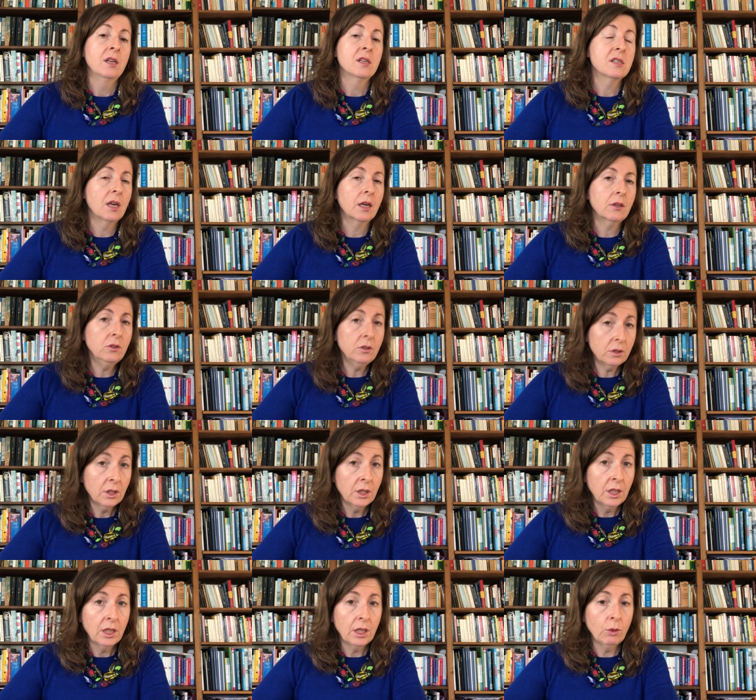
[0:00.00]
Second,
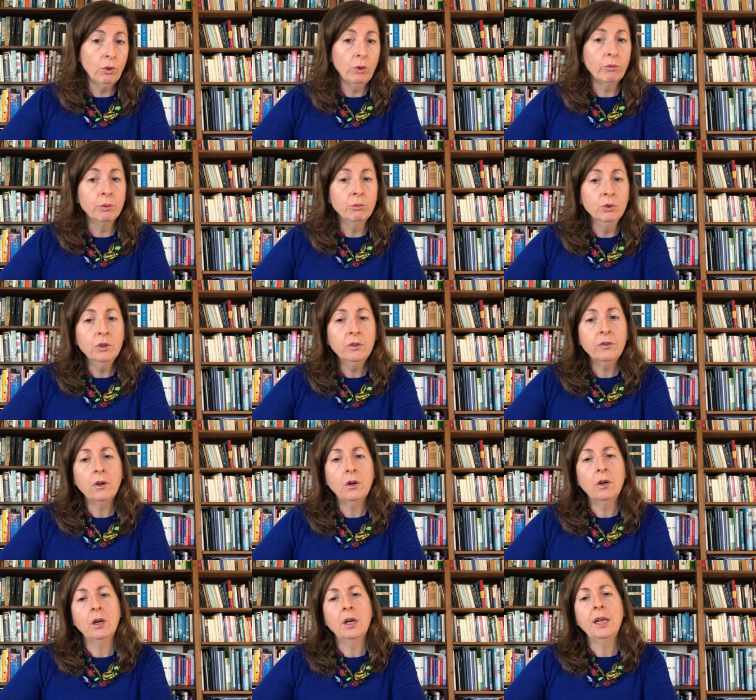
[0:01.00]
it will remove
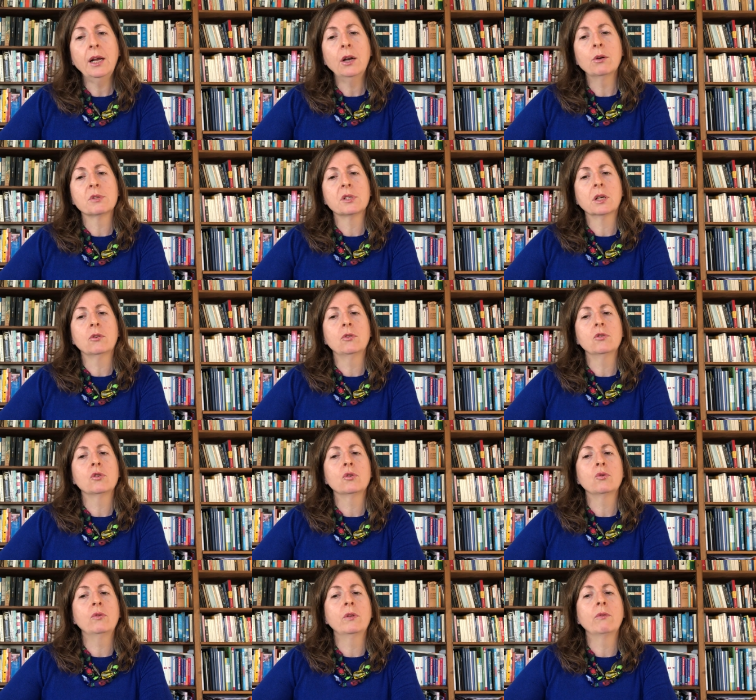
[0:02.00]
legal obstacles
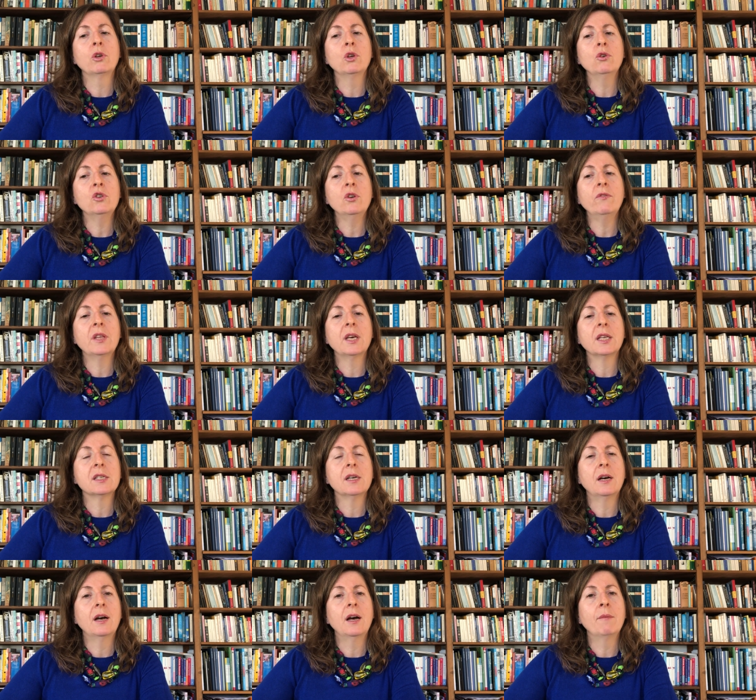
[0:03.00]
to the reuse of
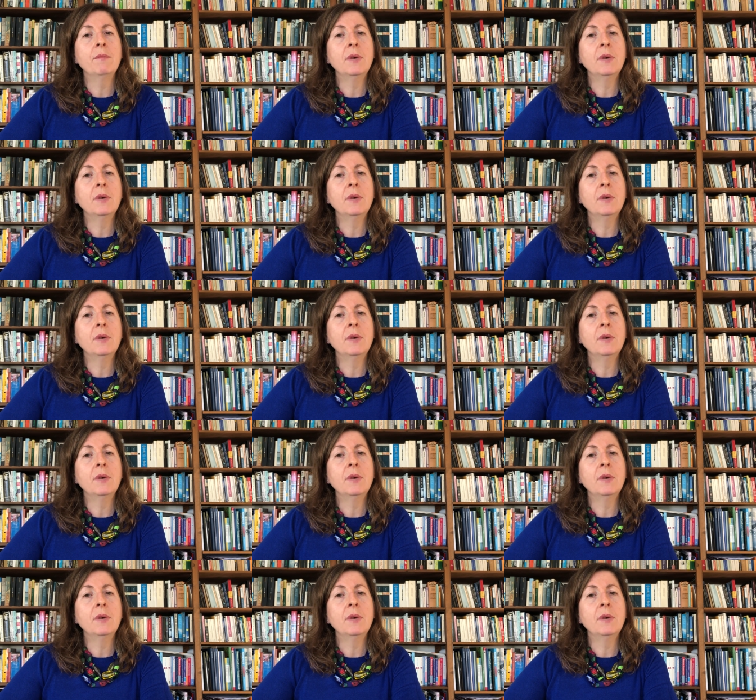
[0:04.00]
data and